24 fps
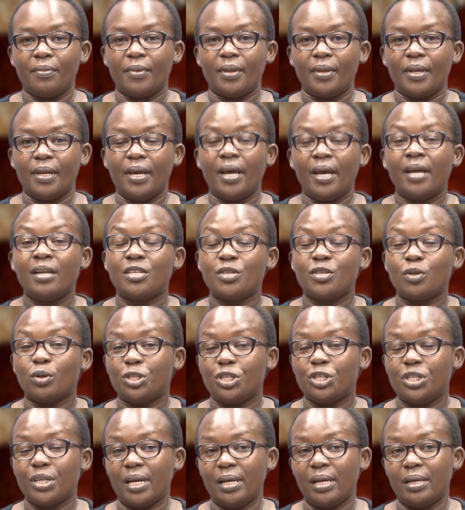and
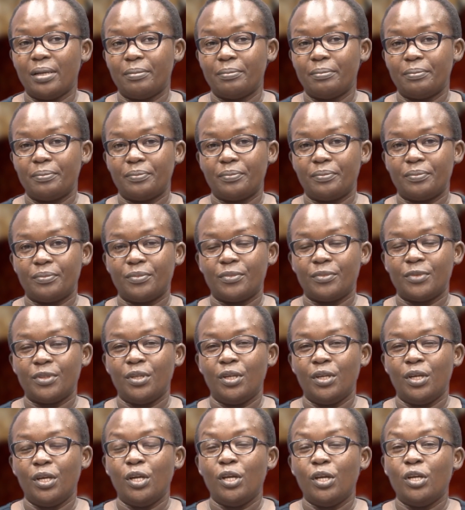socially.
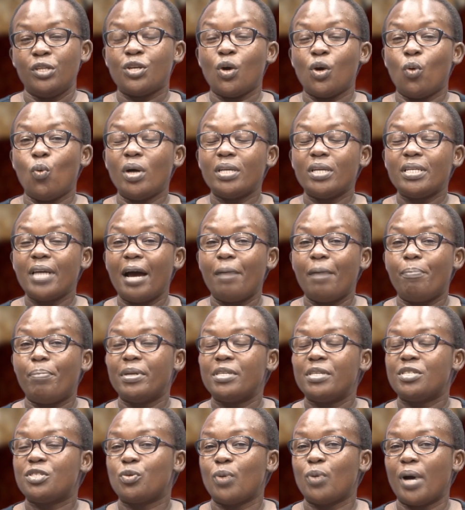So what
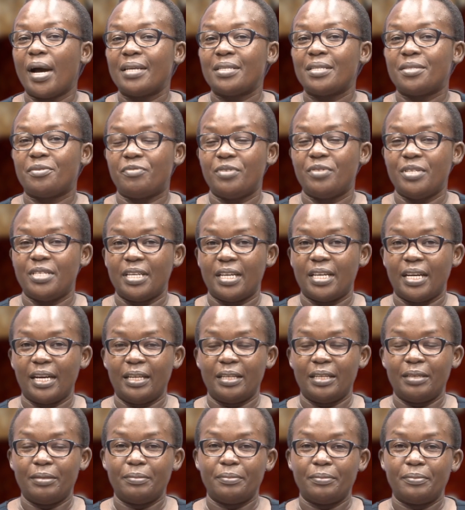happens to us physically?
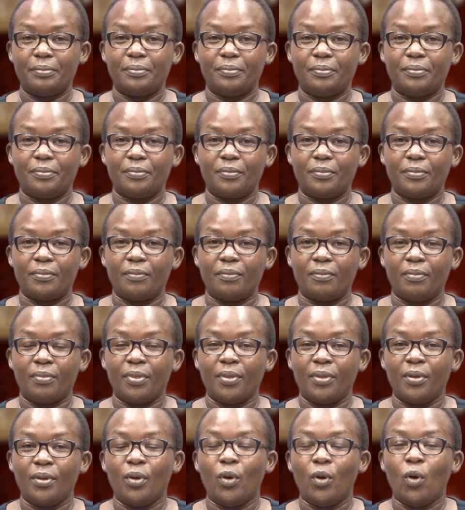
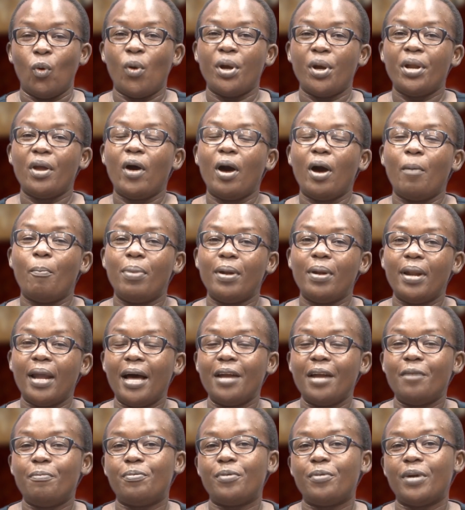When our
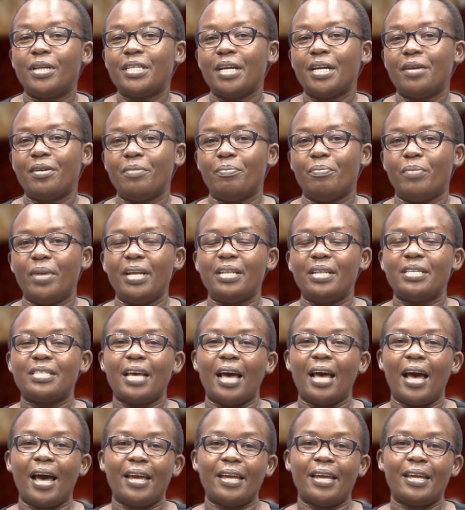blood pressure remains
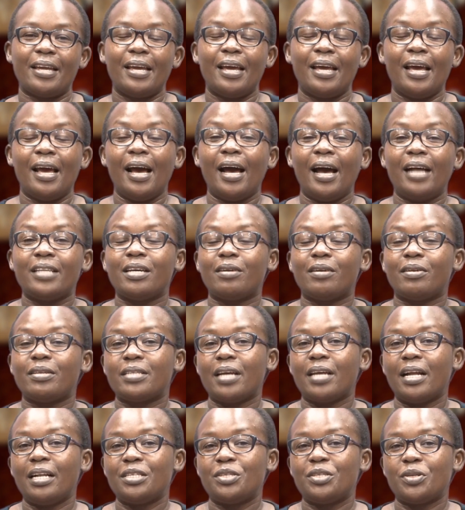high as a
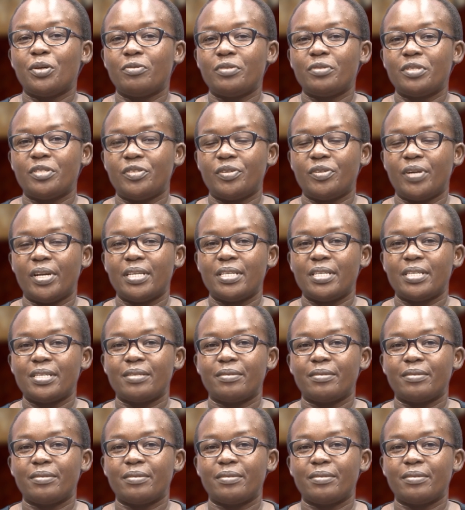result of stress,